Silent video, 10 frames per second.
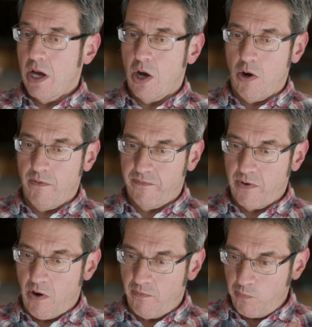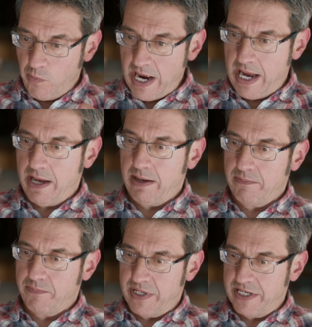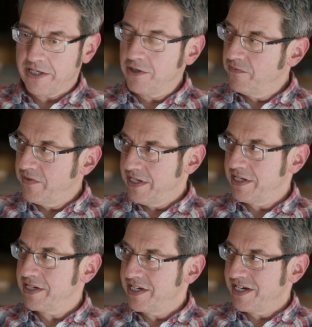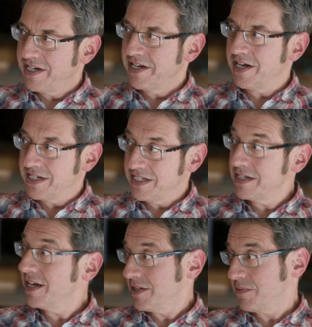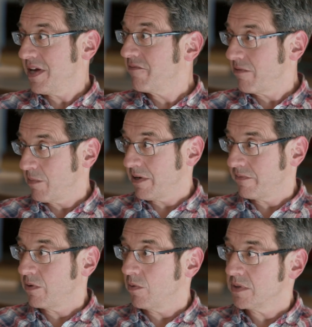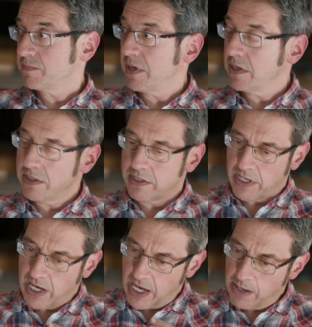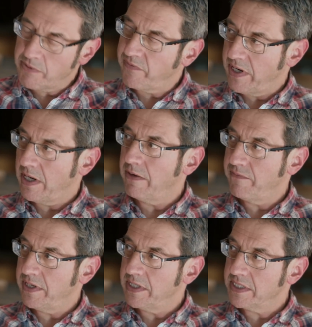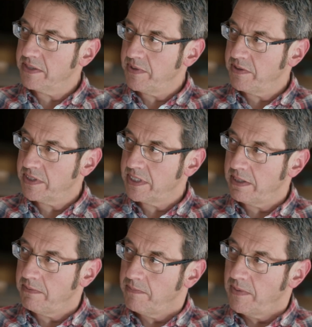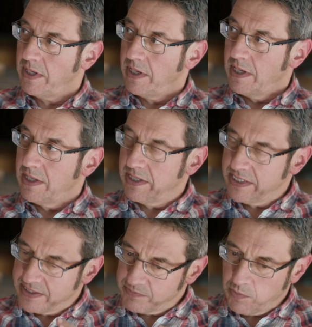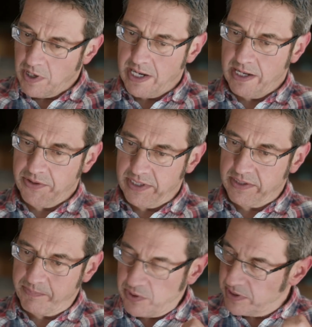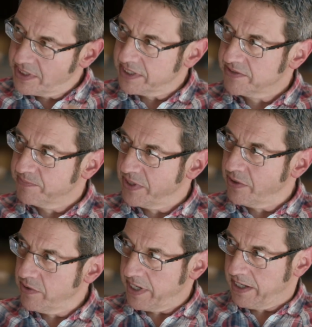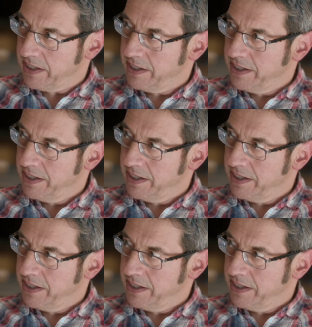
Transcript: of where political validity lies. It lies with everyone, of course, but the hub of it, I feel, is community. This is why I think the politics of belonging